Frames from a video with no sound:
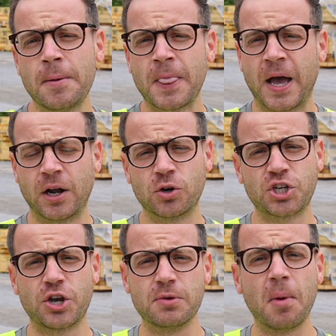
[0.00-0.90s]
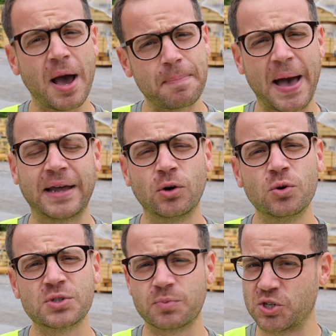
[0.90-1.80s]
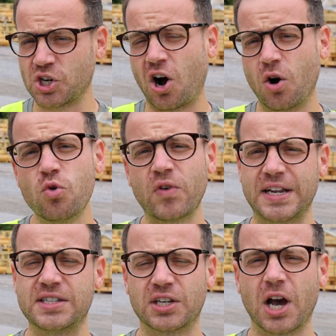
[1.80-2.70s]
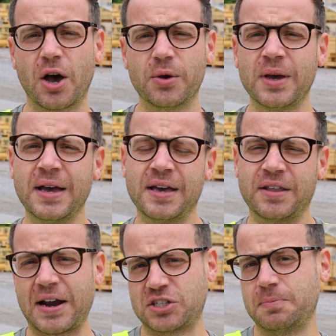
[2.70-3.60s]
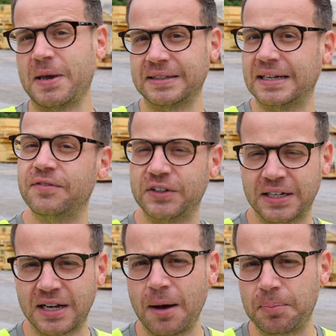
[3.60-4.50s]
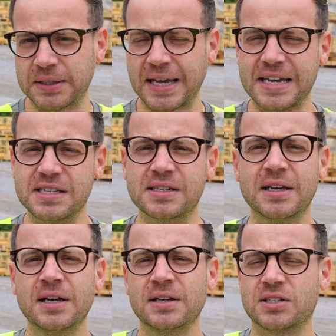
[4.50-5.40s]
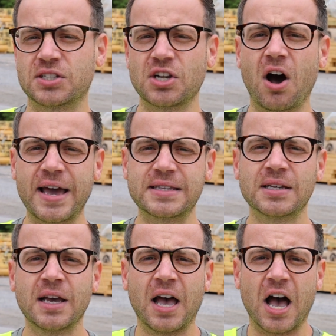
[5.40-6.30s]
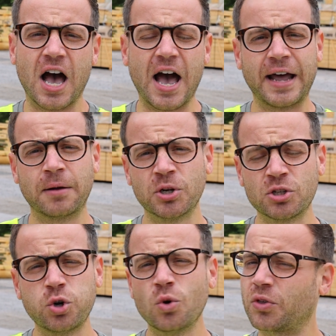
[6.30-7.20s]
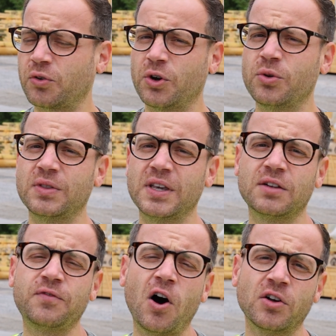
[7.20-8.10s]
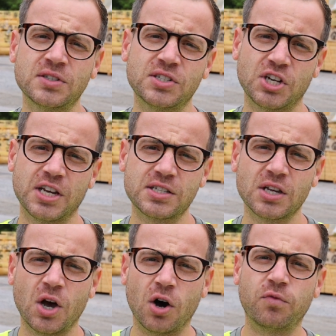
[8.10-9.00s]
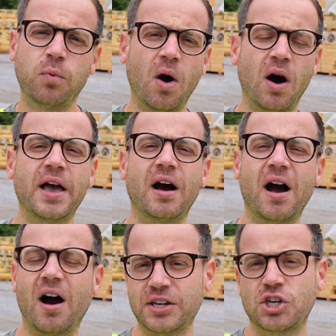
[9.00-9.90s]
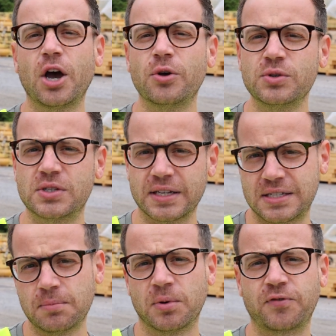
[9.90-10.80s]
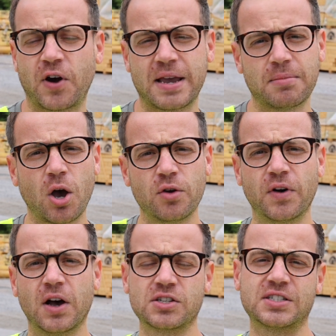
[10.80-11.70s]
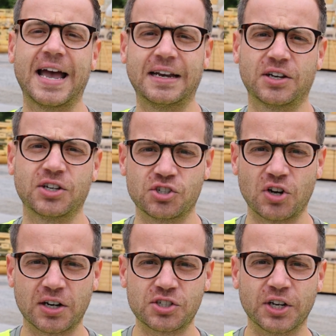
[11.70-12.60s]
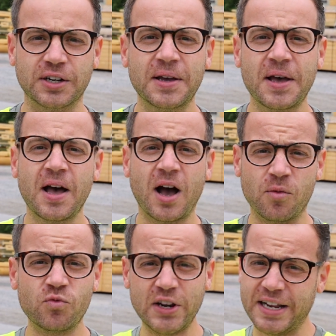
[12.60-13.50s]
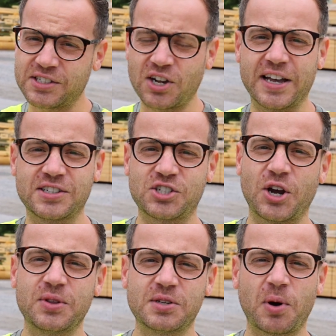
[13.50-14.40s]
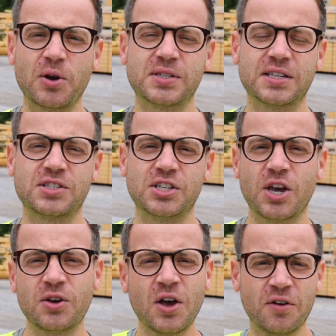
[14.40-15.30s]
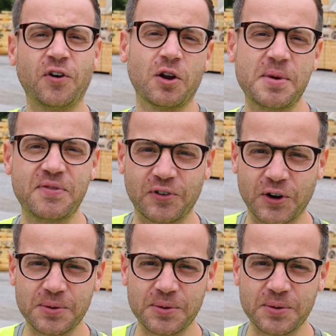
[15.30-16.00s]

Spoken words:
And I'll show you my panels, which are all ready to go. They're actually being delivered in a couple of days to site. And I'm going to talk through the advantages of why I chose timber frame over standard construction. I'm really excited to show this process to you. Follow me through.